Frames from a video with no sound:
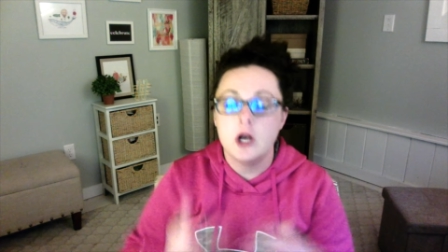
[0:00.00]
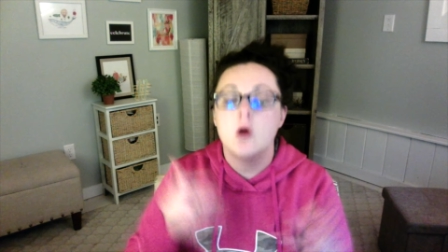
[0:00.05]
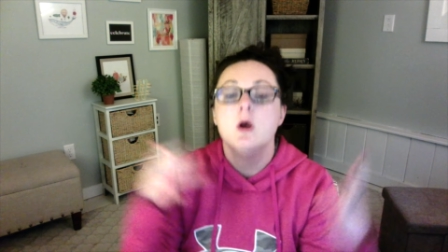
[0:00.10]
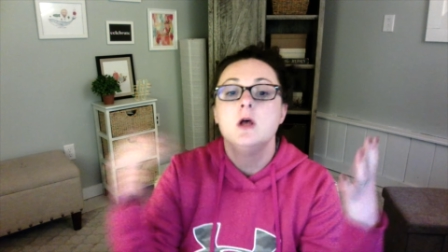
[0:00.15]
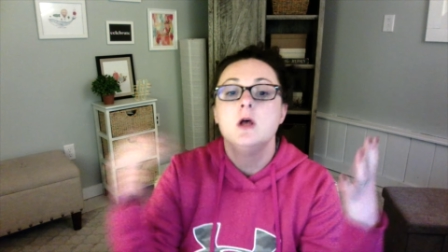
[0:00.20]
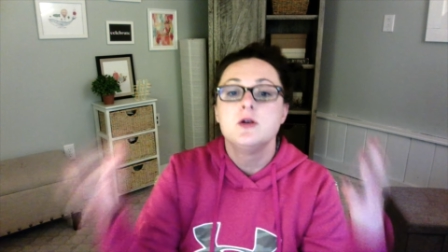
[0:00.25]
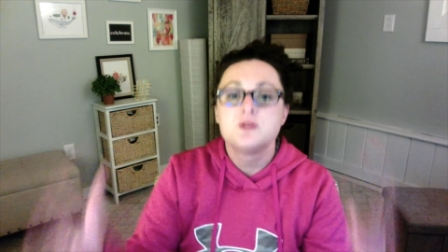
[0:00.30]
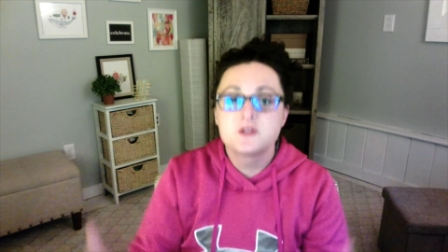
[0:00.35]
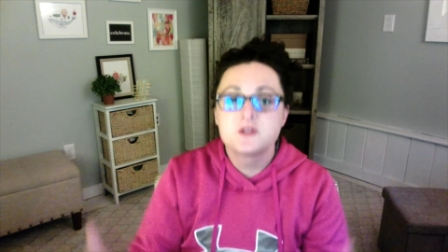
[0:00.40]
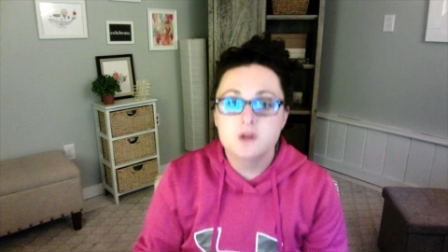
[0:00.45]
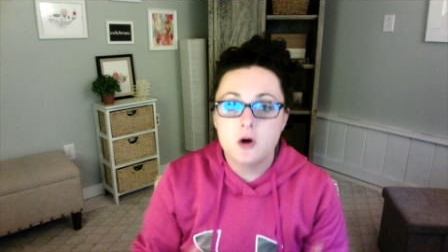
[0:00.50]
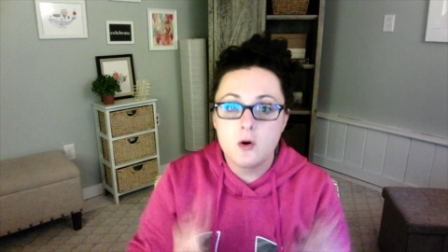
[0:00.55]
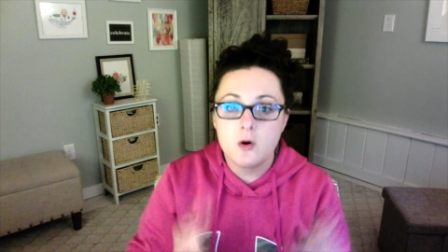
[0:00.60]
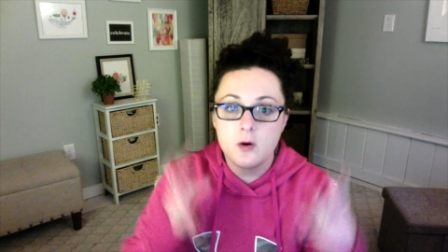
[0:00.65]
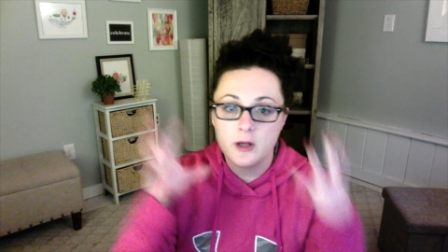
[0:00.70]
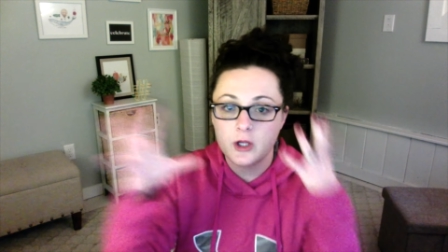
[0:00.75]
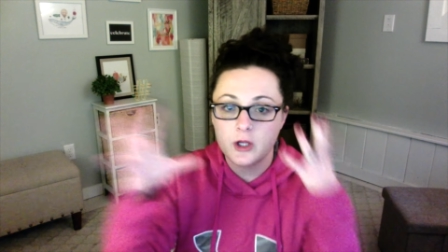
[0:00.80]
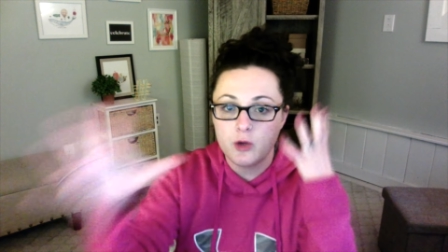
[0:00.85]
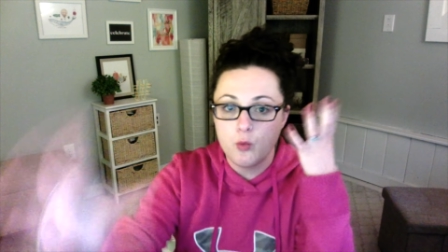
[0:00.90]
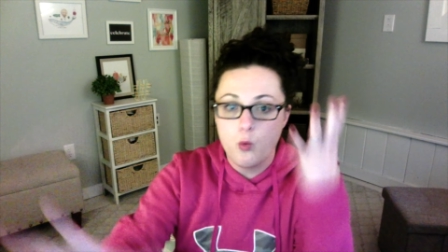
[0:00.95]
So
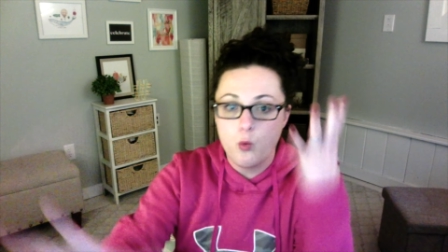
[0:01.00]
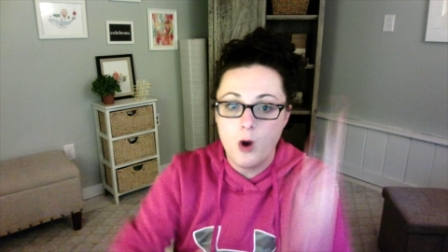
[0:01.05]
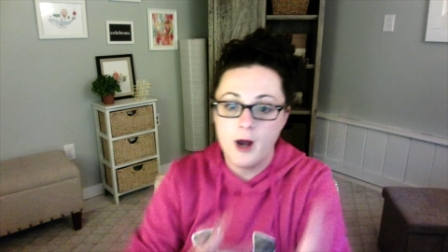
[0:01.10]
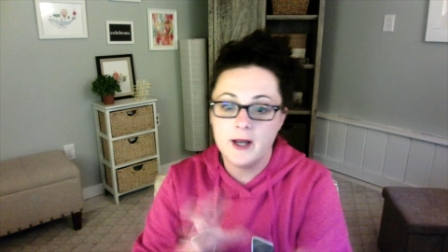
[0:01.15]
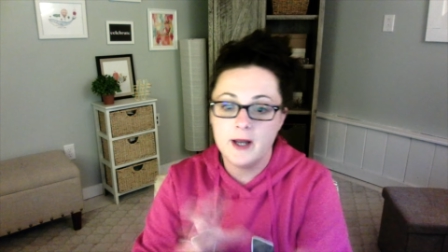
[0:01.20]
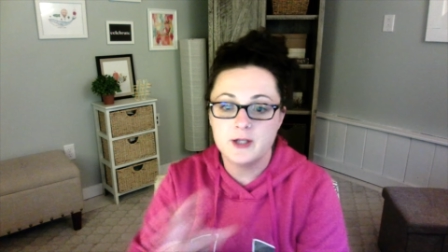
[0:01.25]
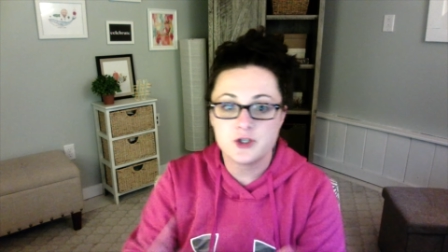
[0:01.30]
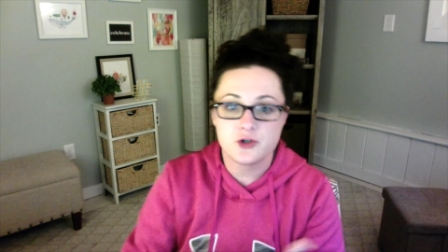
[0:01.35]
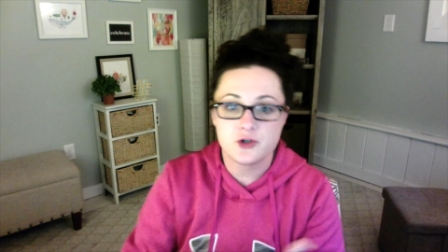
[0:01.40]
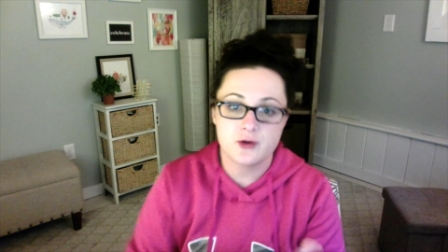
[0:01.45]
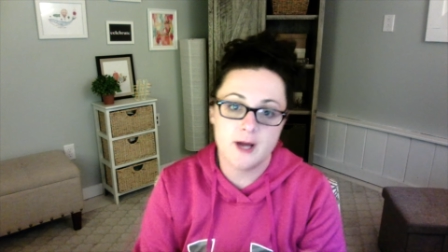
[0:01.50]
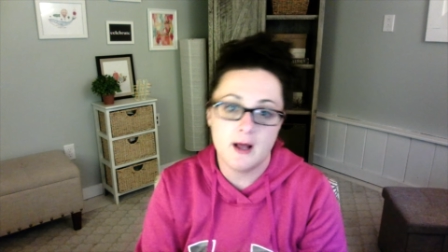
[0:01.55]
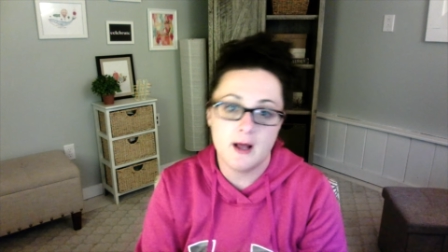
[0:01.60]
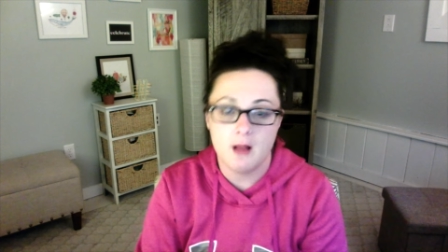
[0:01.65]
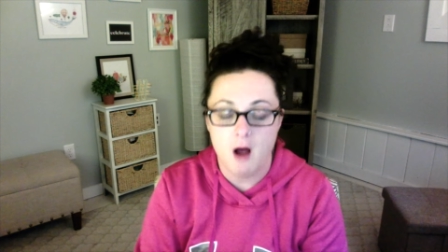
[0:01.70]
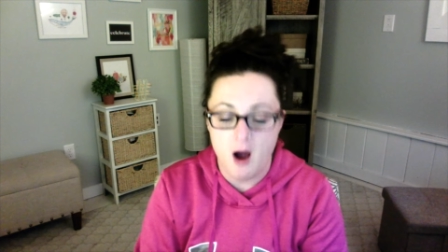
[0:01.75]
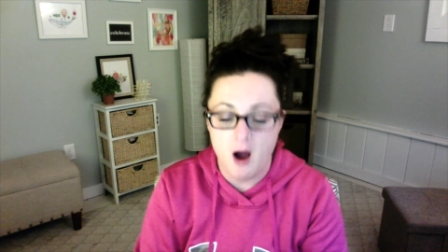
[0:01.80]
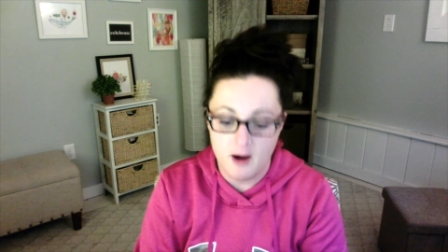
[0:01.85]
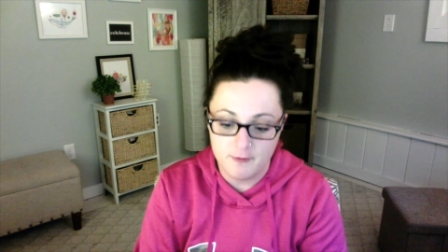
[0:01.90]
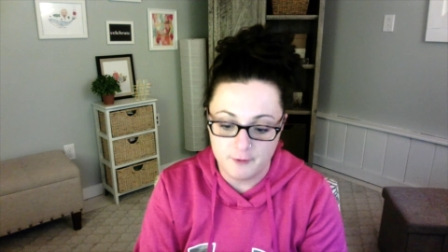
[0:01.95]
you want to trail
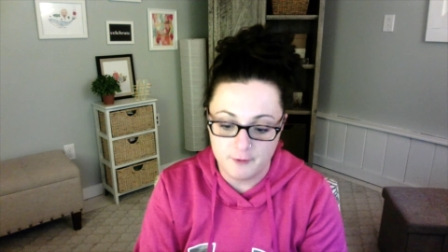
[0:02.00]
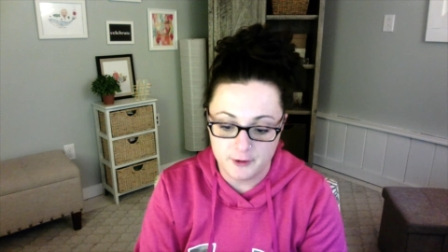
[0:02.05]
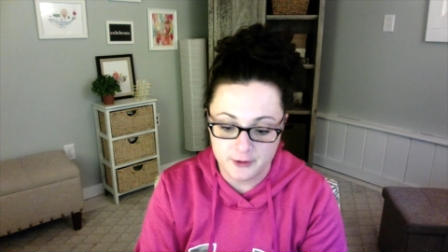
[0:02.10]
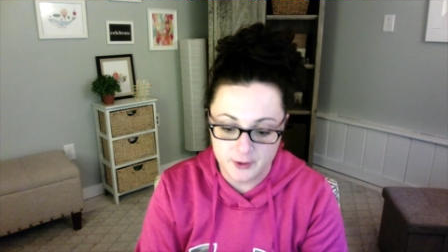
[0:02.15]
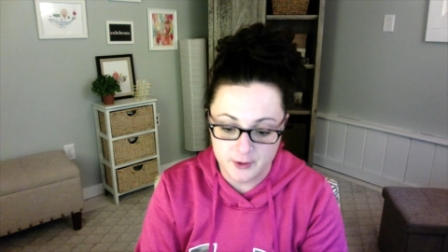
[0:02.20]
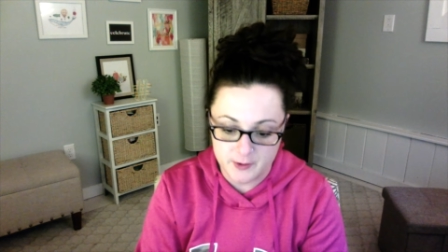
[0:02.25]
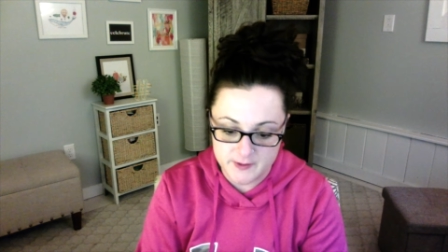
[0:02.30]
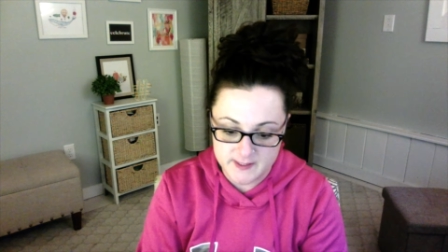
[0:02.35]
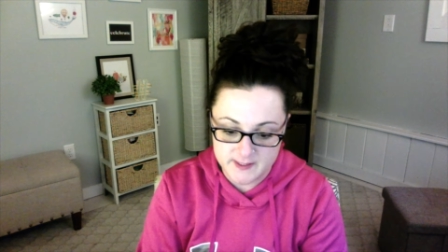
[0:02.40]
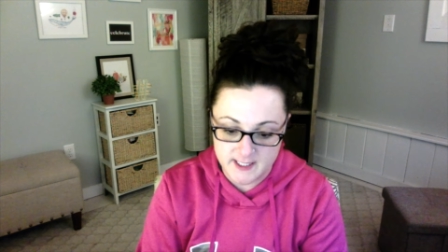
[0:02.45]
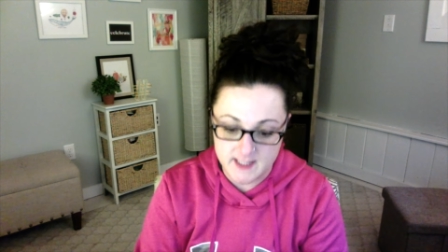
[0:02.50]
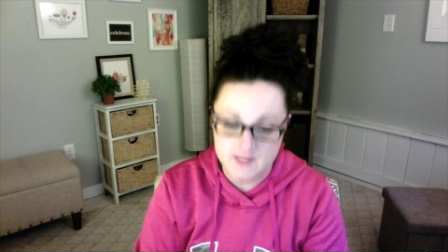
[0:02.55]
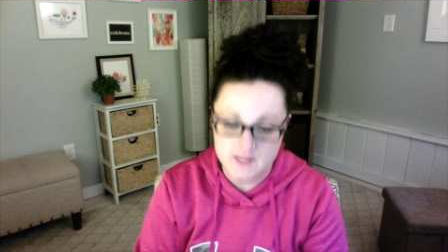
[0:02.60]
off with those things,